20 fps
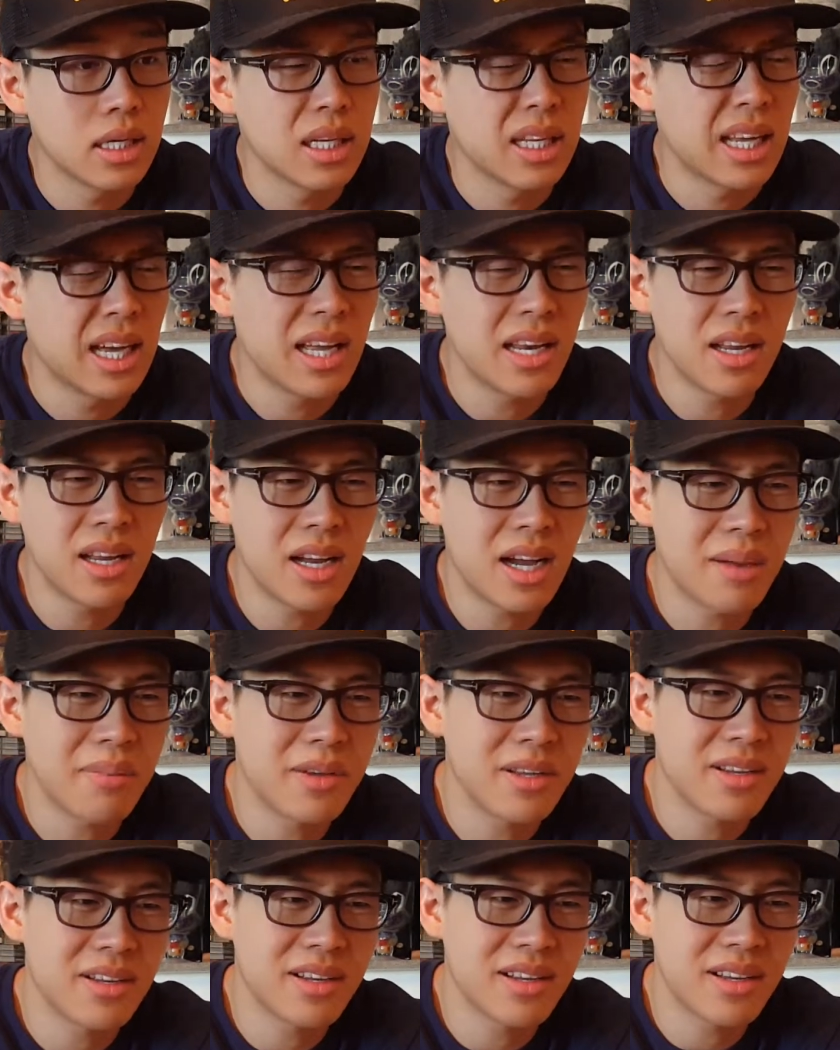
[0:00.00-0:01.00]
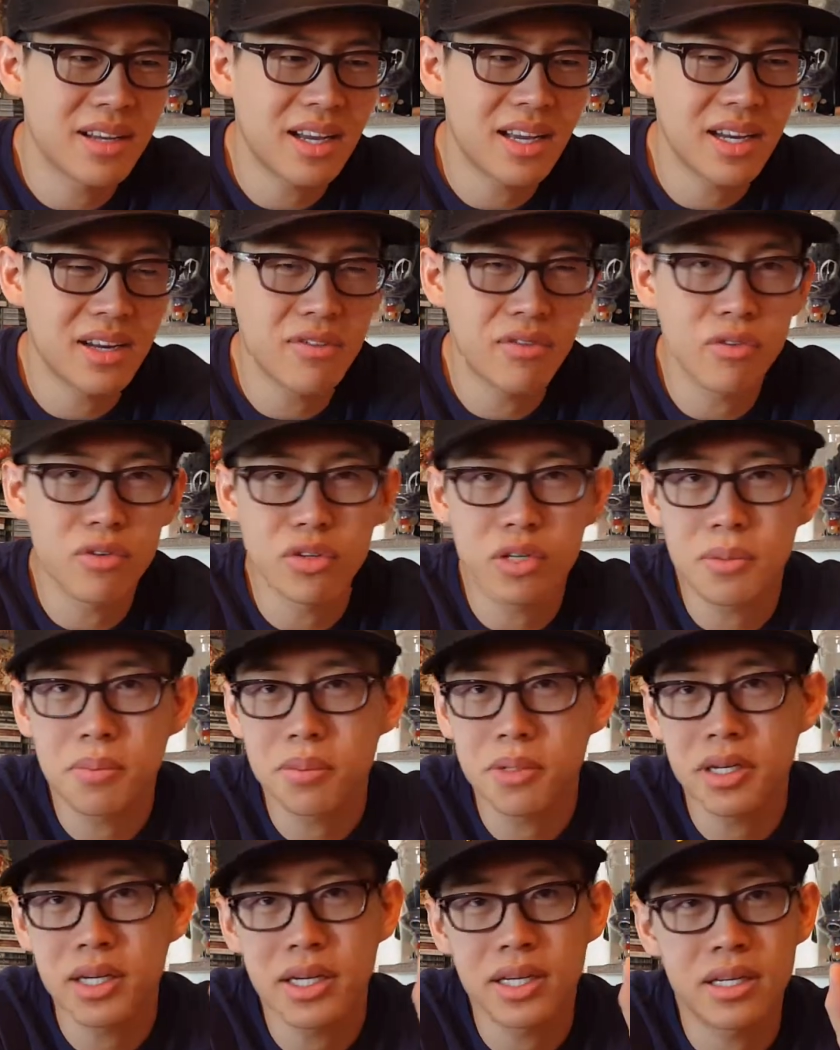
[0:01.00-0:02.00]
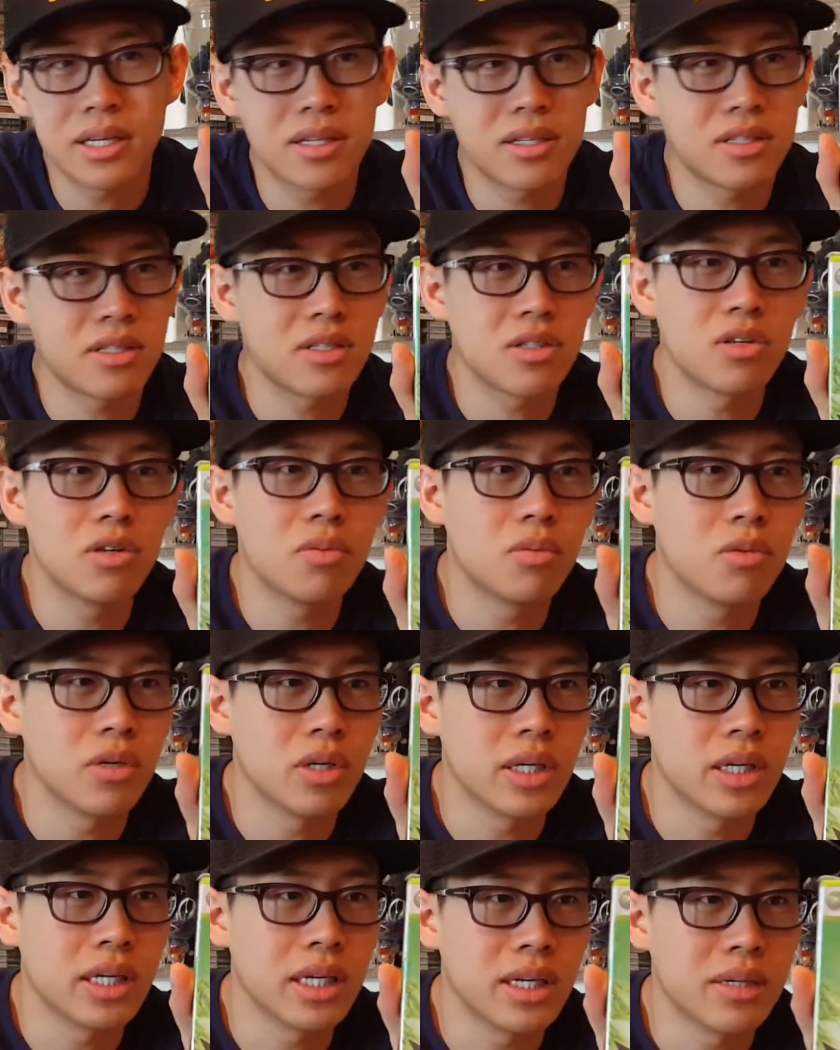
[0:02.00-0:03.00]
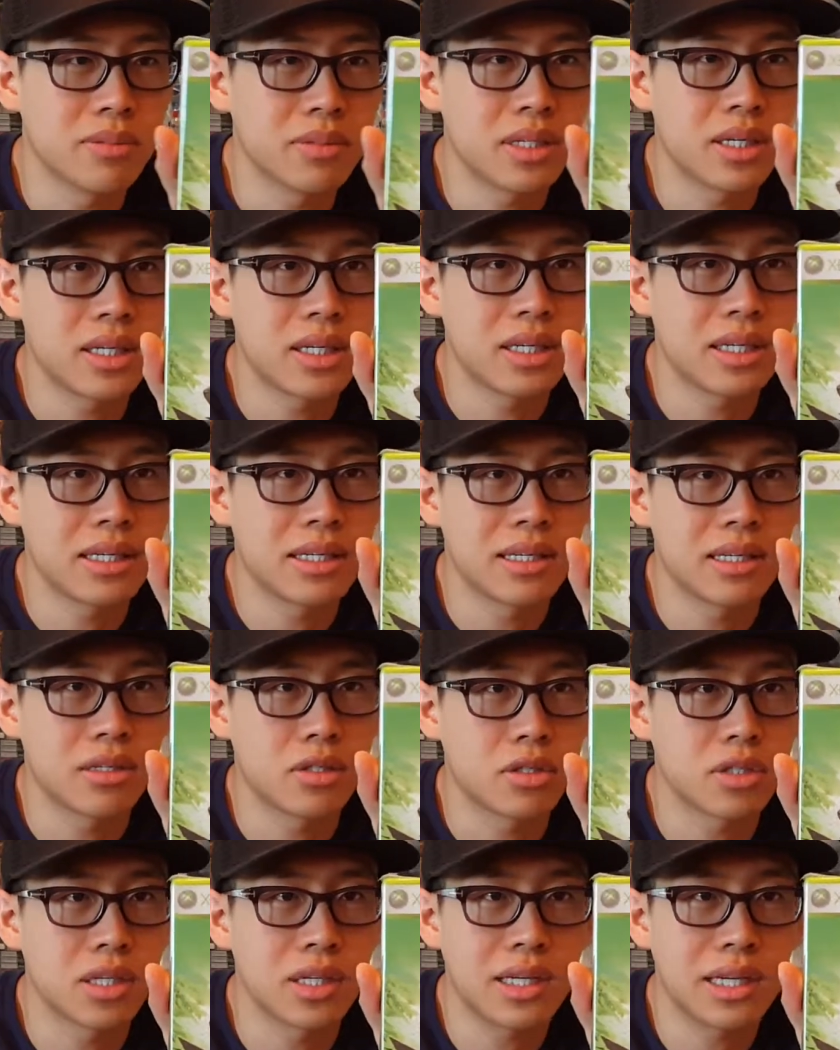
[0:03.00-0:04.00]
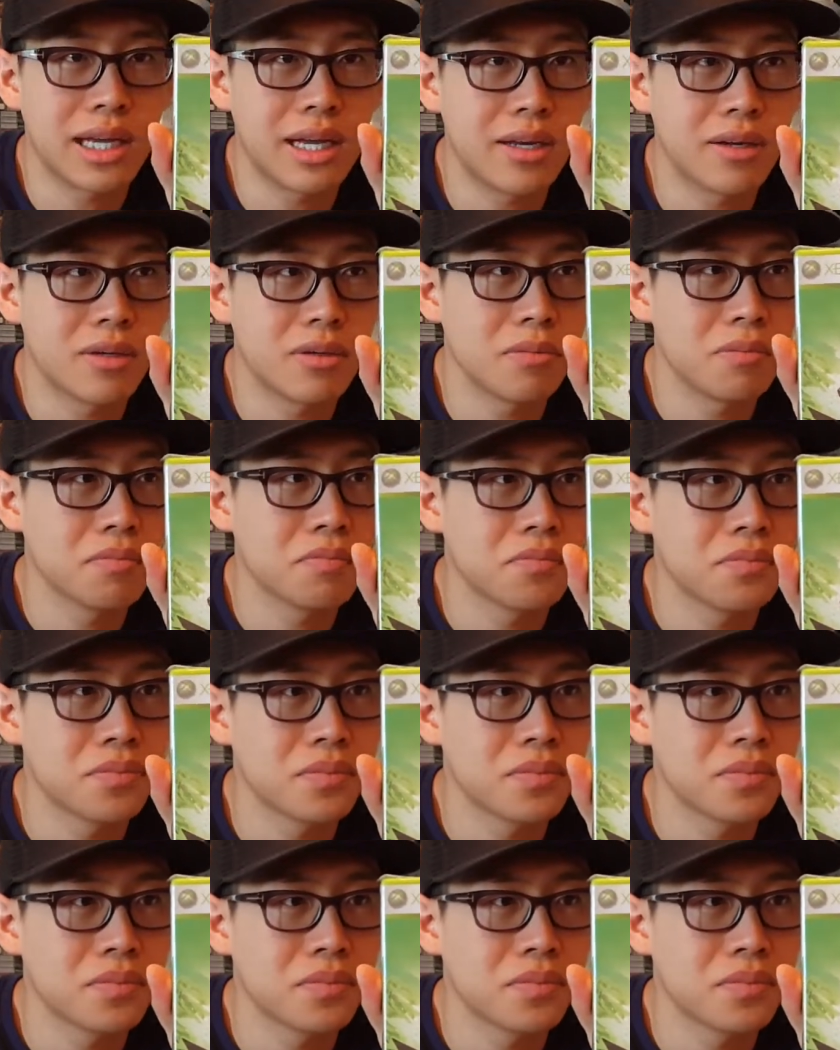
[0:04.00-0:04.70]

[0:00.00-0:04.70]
I never really played snowboarding games. I suck at them.